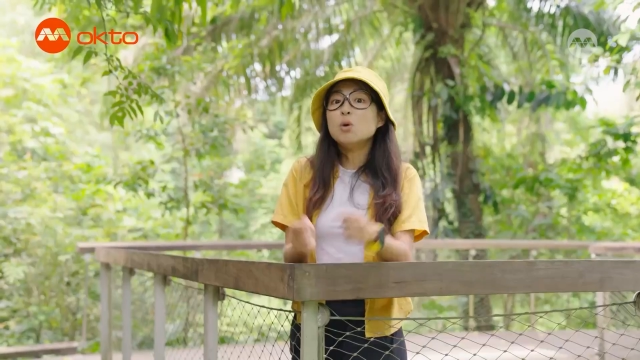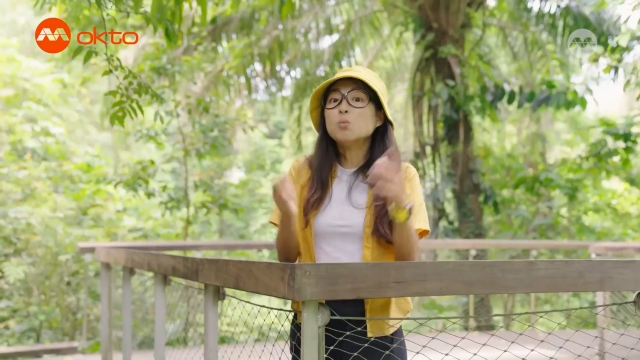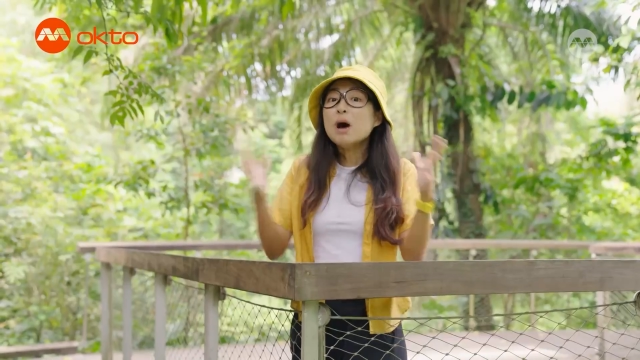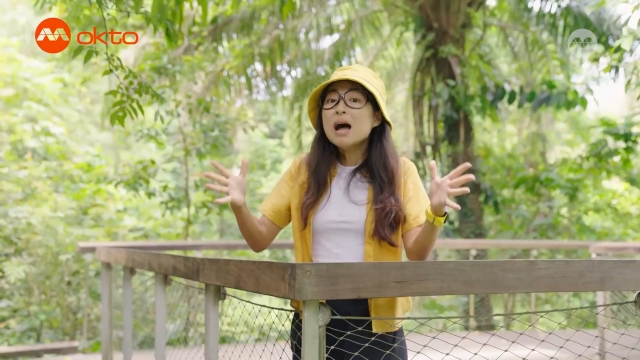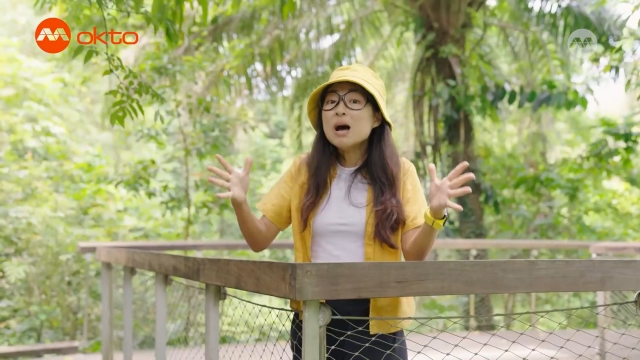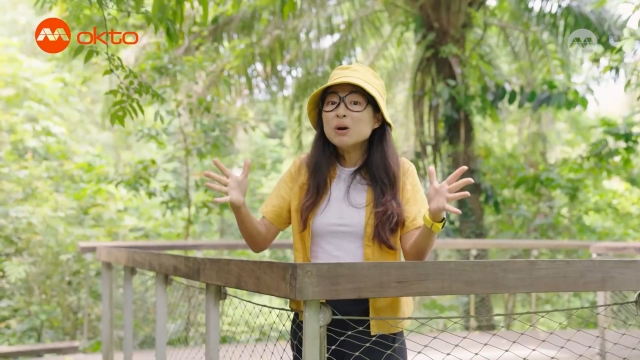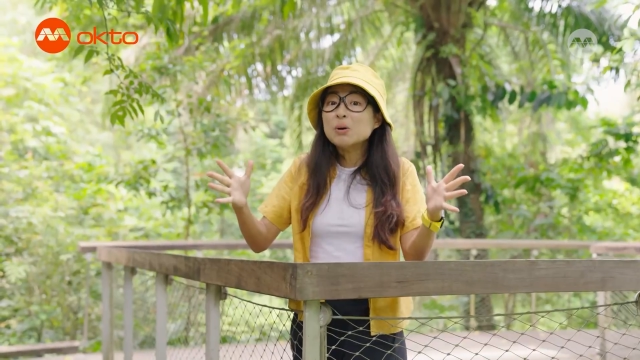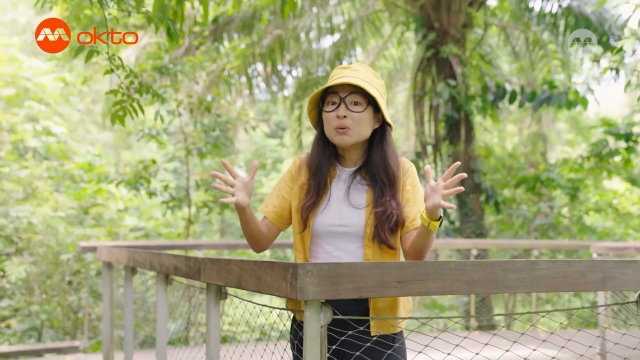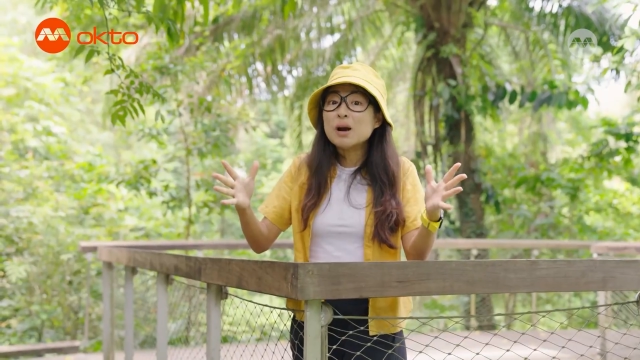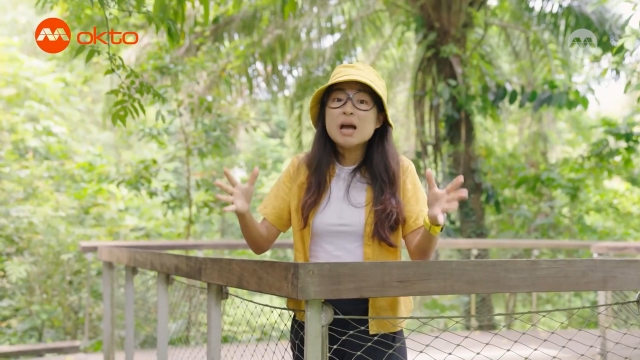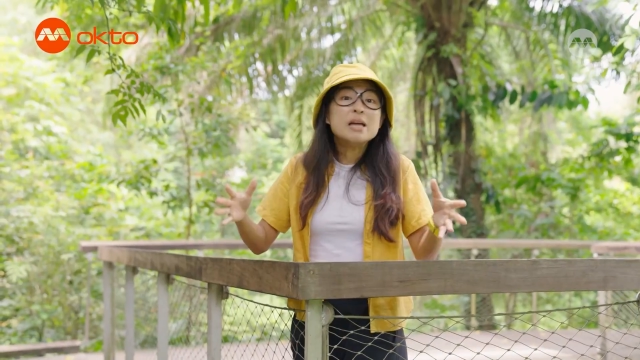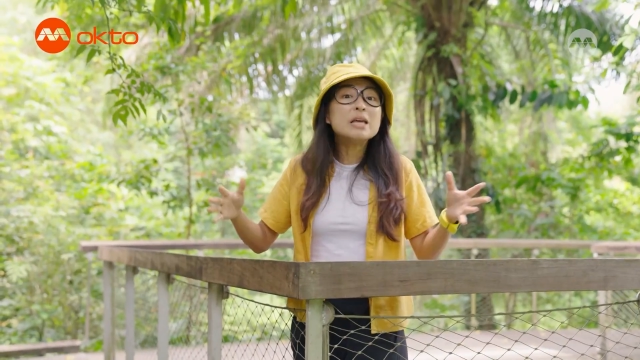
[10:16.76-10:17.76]

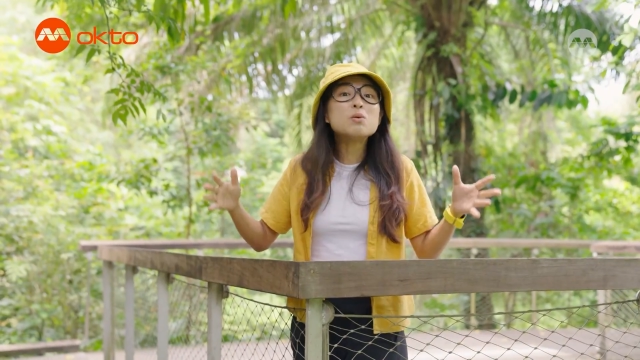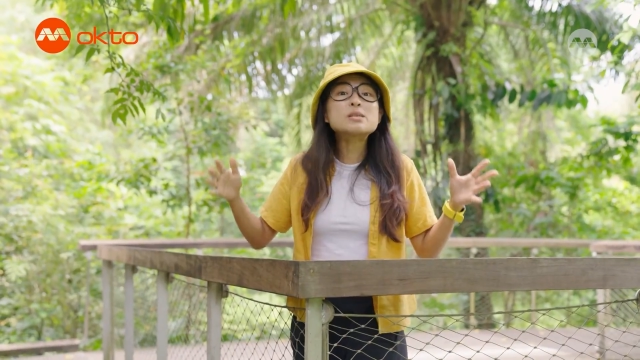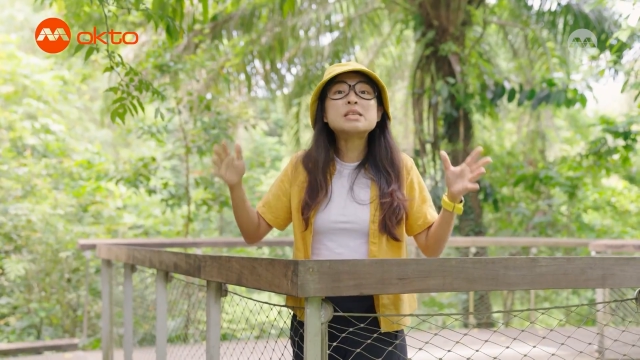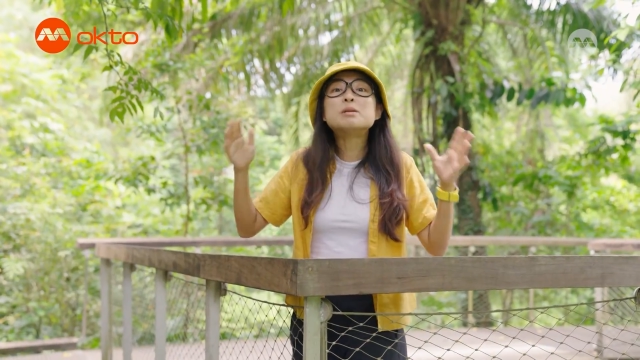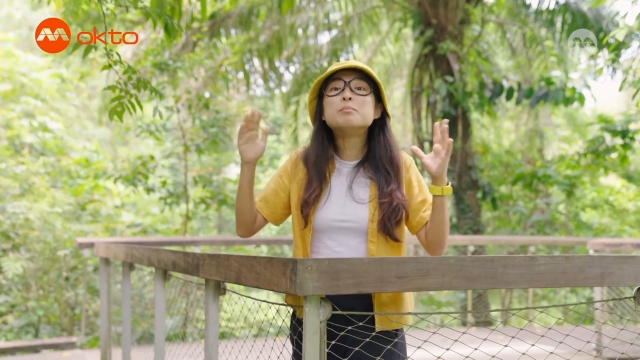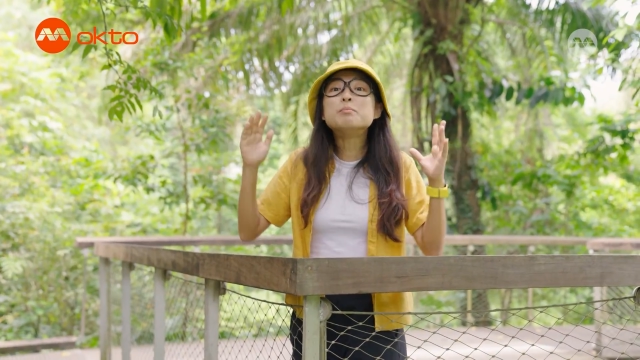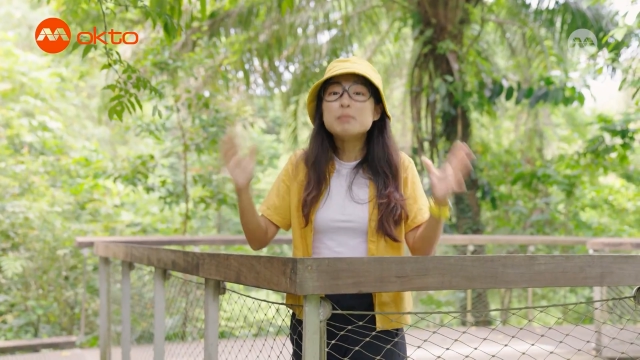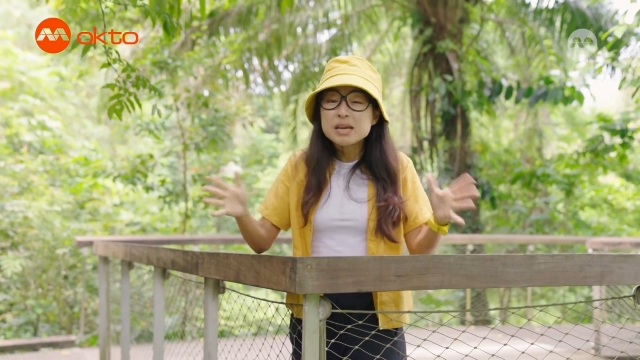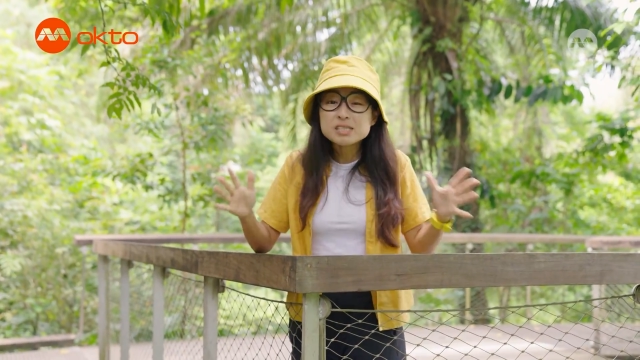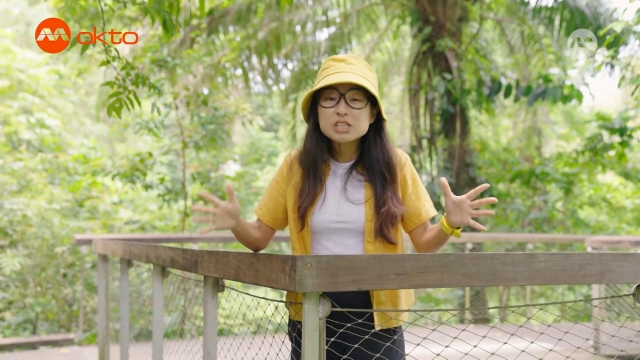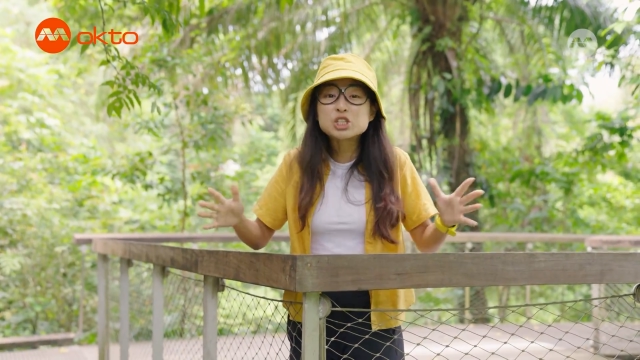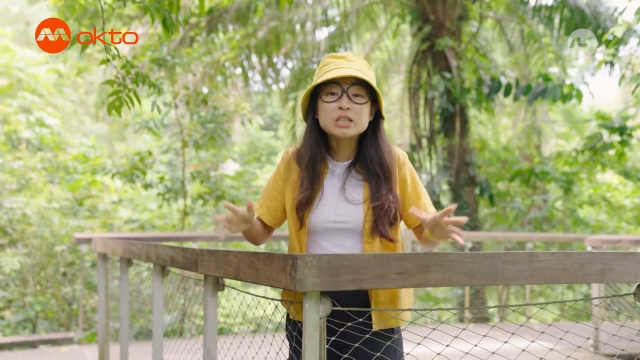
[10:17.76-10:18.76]
Wow, that was an
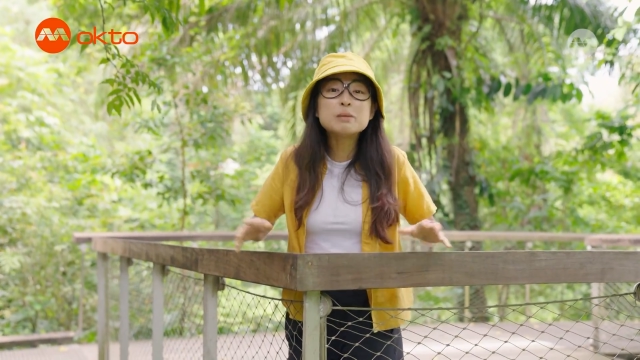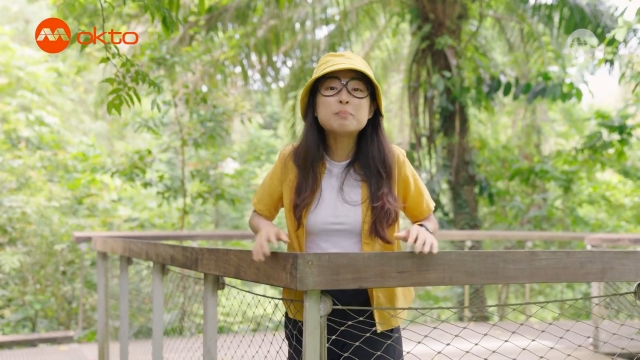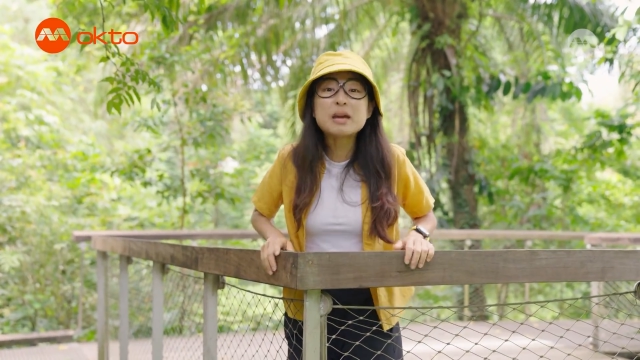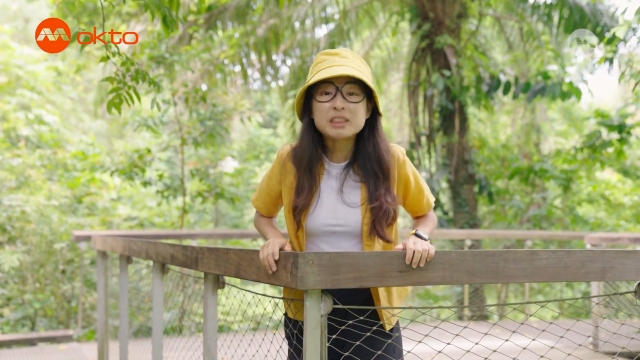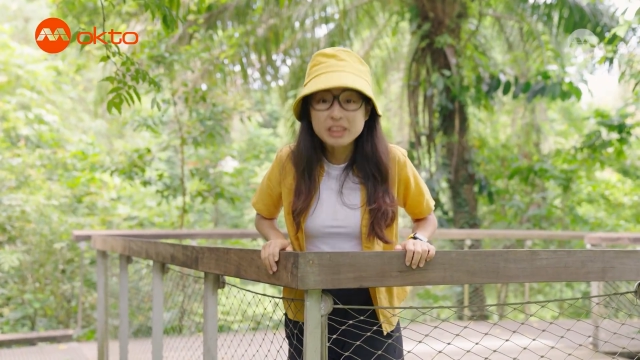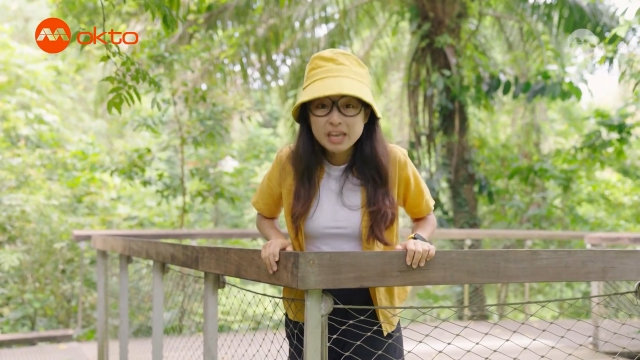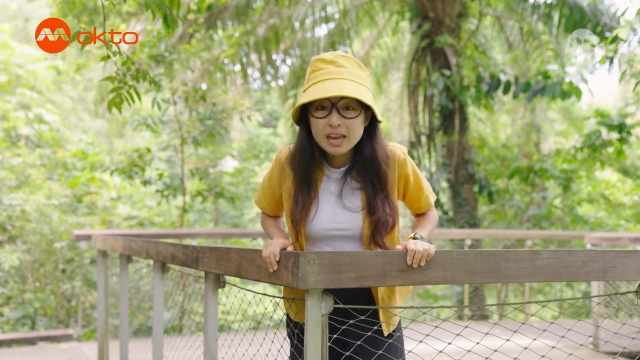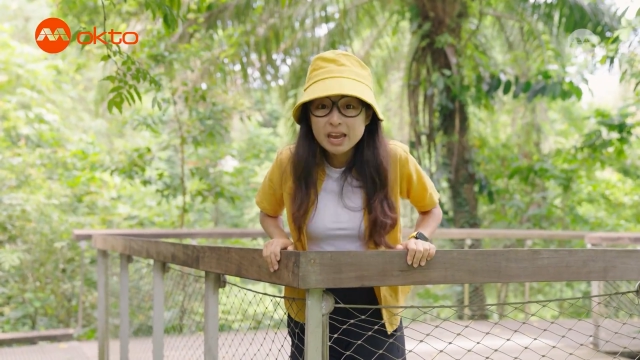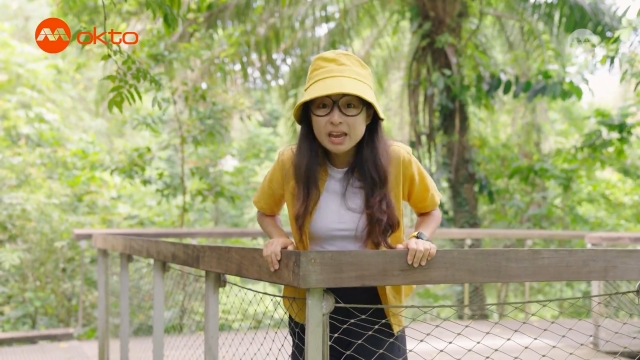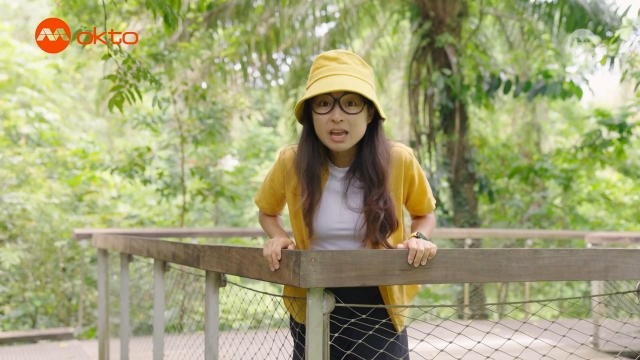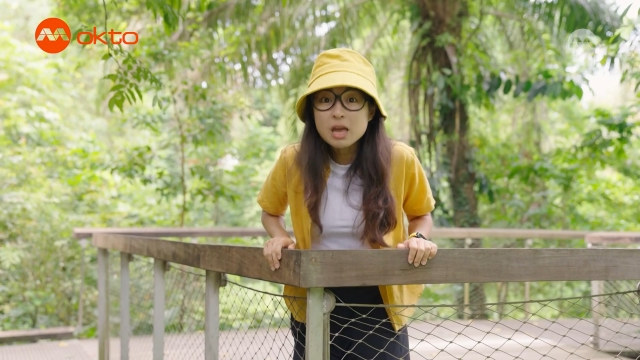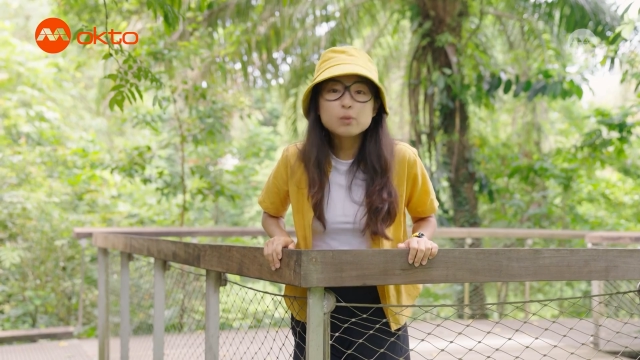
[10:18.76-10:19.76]
amazing journey back
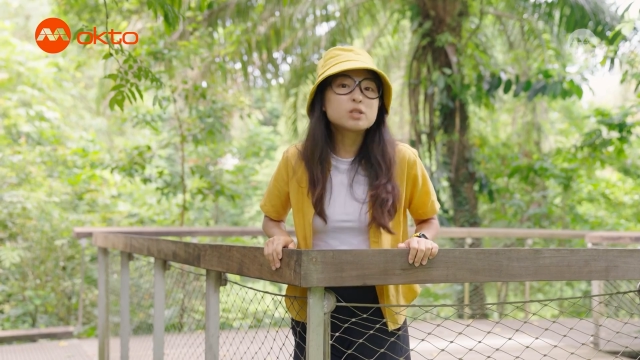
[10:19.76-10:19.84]
there.